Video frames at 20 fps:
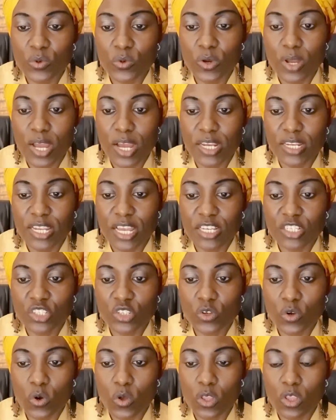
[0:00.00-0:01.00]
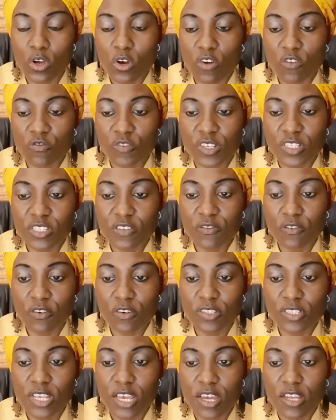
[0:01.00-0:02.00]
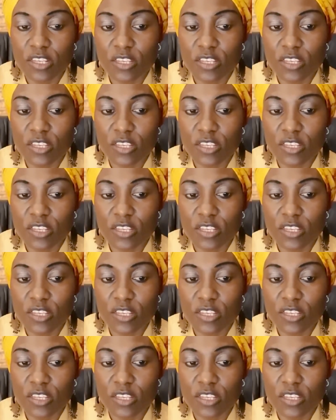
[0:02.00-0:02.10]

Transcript: through national or local festivals